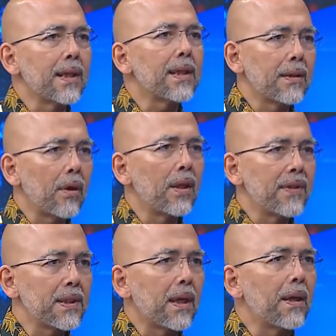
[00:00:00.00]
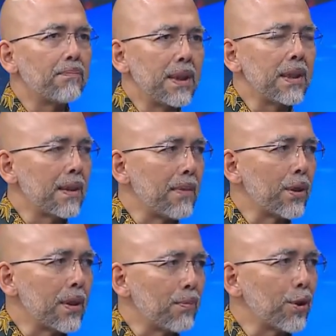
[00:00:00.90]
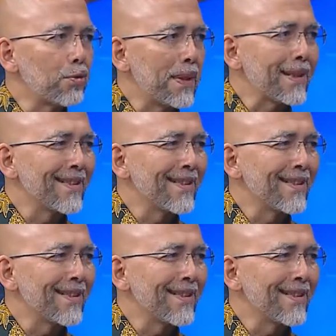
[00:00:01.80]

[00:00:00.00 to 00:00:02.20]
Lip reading: I think all of us are upbeat about the prospect.